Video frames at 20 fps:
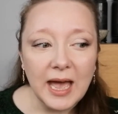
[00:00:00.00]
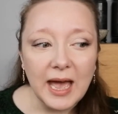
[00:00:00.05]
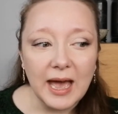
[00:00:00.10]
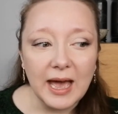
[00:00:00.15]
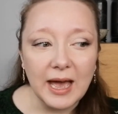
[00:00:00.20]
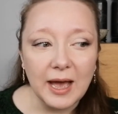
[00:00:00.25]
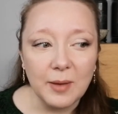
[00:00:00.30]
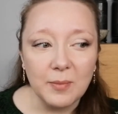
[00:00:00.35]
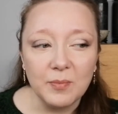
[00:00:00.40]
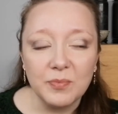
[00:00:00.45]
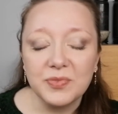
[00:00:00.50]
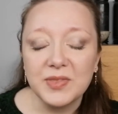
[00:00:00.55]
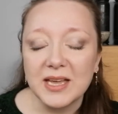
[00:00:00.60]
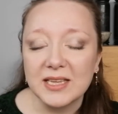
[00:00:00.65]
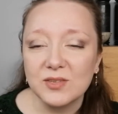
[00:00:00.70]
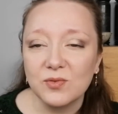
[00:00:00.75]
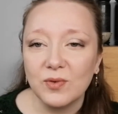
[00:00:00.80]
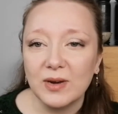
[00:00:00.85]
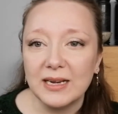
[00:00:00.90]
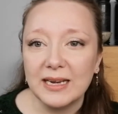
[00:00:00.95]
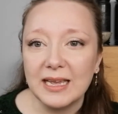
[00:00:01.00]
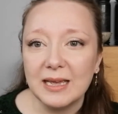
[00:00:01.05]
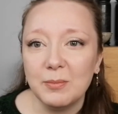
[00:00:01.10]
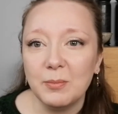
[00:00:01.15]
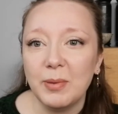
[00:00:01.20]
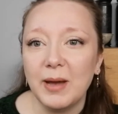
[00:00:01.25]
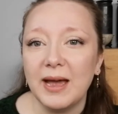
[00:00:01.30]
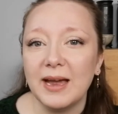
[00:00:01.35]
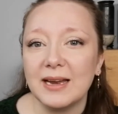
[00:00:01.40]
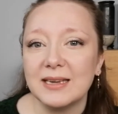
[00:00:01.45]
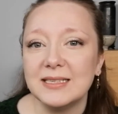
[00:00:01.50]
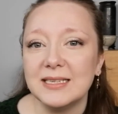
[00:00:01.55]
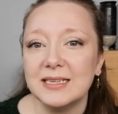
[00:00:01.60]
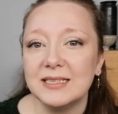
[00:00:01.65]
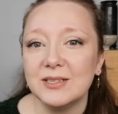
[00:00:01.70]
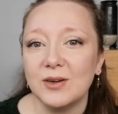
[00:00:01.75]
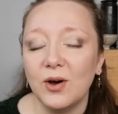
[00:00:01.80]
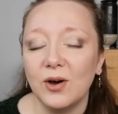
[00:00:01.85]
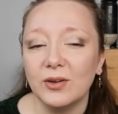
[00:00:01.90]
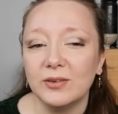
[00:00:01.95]
that's really
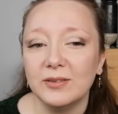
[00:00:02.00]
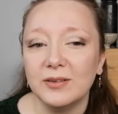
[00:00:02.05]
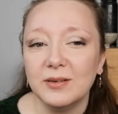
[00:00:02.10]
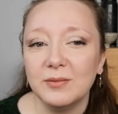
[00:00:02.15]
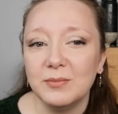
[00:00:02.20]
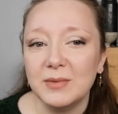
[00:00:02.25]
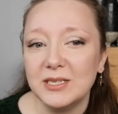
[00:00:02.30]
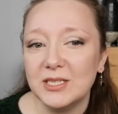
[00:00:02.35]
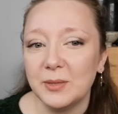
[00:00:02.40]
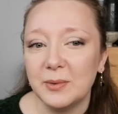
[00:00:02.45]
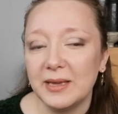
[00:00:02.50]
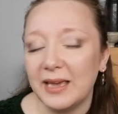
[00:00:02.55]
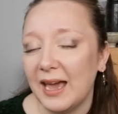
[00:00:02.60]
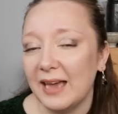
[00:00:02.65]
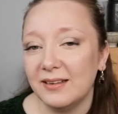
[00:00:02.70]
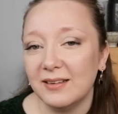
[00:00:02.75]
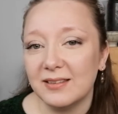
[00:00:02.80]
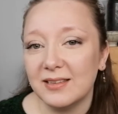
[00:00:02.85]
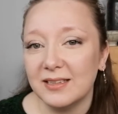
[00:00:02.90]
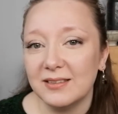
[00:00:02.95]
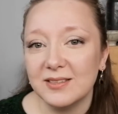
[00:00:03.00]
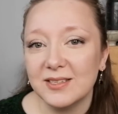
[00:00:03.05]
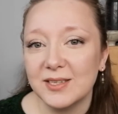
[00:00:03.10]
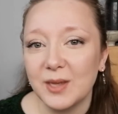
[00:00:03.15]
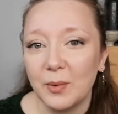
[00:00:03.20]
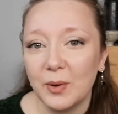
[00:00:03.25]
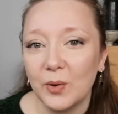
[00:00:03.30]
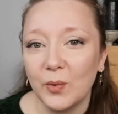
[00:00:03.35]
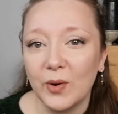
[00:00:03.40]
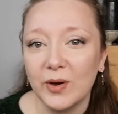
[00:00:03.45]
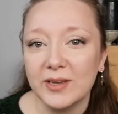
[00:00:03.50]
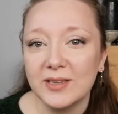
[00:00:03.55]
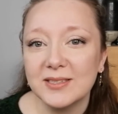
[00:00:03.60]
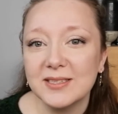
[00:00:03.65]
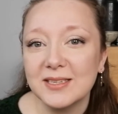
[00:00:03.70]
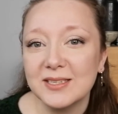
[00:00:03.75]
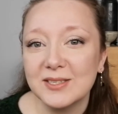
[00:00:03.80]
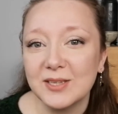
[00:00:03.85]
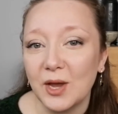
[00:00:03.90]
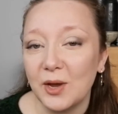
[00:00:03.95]
impacted on me doing anything sewing wise.
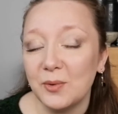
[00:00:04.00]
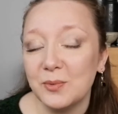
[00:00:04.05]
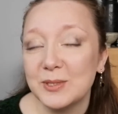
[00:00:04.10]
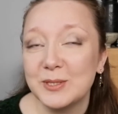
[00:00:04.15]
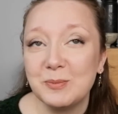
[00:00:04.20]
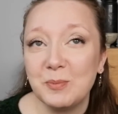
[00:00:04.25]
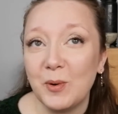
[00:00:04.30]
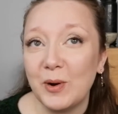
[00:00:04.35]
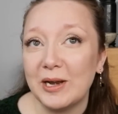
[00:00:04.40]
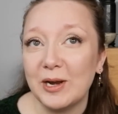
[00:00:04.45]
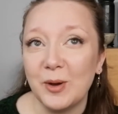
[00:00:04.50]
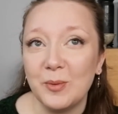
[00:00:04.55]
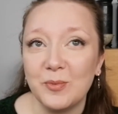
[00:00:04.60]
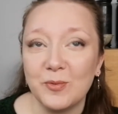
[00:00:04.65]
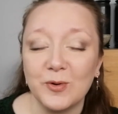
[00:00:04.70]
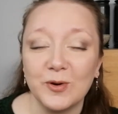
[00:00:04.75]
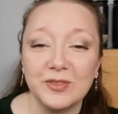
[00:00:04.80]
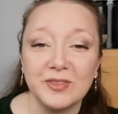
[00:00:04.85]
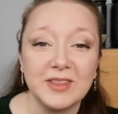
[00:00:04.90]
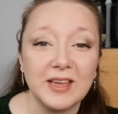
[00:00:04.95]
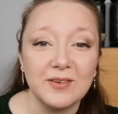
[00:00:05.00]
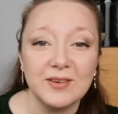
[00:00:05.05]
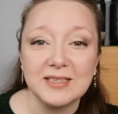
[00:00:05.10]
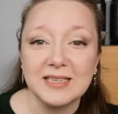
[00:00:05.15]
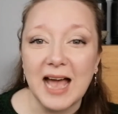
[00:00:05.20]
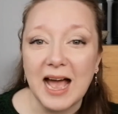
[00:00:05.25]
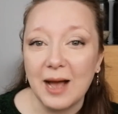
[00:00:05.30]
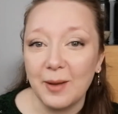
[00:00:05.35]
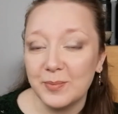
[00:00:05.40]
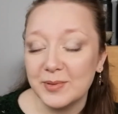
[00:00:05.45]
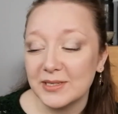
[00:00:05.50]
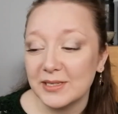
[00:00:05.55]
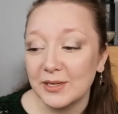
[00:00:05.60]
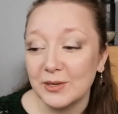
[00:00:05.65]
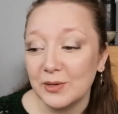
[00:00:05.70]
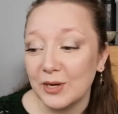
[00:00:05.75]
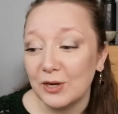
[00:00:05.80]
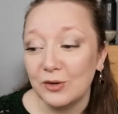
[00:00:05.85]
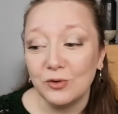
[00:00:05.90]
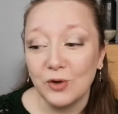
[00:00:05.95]
So spoiler up front, there is
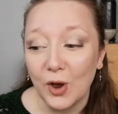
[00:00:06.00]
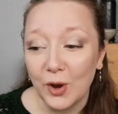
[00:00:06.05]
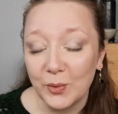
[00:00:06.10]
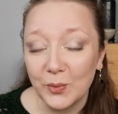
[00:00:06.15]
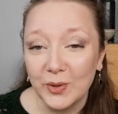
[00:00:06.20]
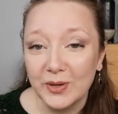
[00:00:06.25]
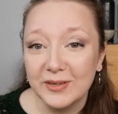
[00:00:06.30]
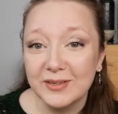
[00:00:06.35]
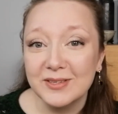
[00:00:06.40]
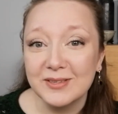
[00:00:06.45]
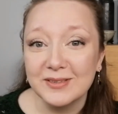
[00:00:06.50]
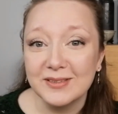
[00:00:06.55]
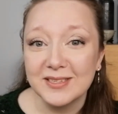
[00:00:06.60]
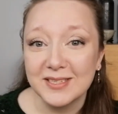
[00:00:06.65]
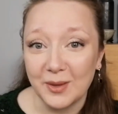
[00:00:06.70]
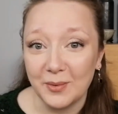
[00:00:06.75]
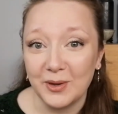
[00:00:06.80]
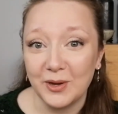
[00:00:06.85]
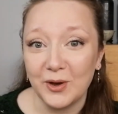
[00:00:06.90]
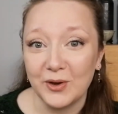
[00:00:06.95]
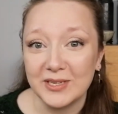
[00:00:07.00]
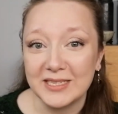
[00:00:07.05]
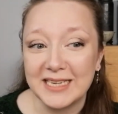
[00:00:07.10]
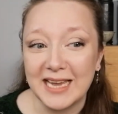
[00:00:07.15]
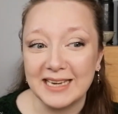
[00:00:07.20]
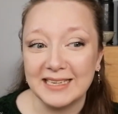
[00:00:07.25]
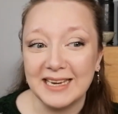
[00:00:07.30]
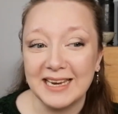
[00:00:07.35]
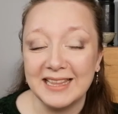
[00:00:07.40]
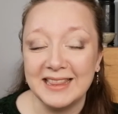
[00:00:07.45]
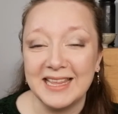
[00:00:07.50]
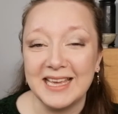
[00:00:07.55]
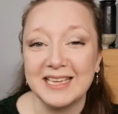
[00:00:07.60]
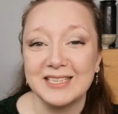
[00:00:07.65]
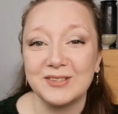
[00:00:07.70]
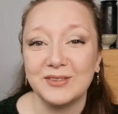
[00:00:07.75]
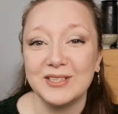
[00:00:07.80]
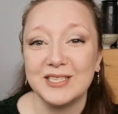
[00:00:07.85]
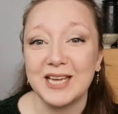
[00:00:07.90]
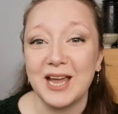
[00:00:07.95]
absolutely no sewing content in
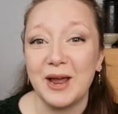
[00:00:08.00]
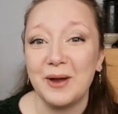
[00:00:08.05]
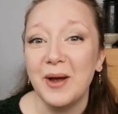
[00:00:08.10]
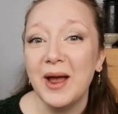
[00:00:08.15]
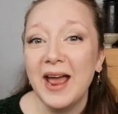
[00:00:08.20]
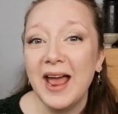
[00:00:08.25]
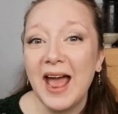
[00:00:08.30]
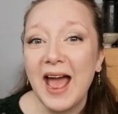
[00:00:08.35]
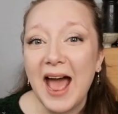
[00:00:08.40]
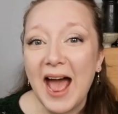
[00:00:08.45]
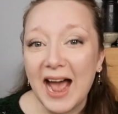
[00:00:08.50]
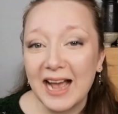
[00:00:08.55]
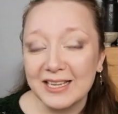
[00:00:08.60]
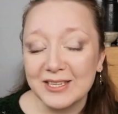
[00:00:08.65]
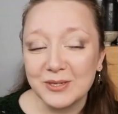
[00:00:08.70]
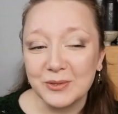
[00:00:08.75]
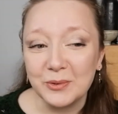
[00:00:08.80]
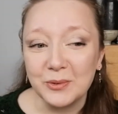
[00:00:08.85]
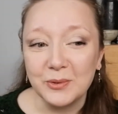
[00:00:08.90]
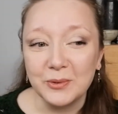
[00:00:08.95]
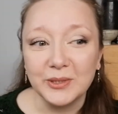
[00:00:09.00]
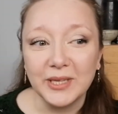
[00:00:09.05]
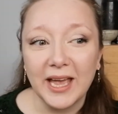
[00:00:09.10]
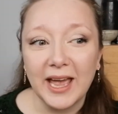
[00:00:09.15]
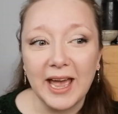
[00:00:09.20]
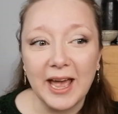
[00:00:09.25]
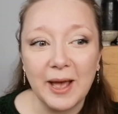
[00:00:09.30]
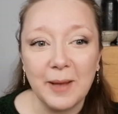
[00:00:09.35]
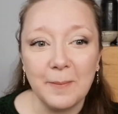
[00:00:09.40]
this video at all.